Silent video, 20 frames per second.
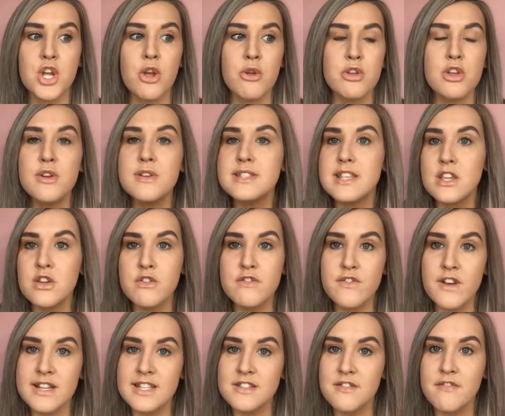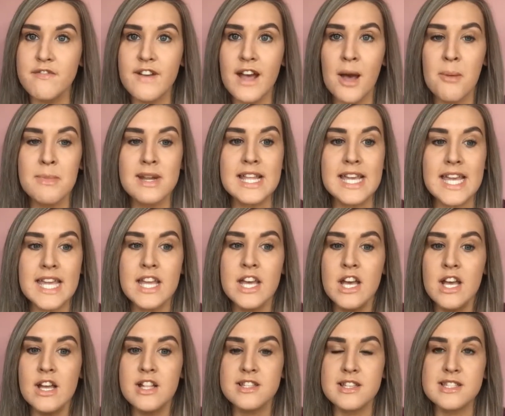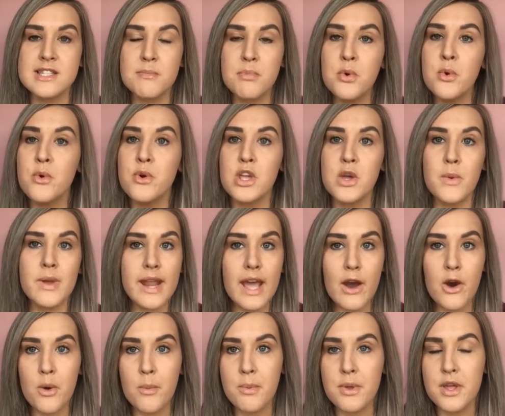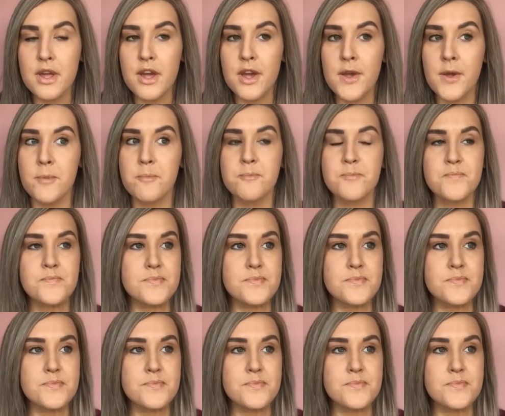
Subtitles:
using your friends and family to support you and help you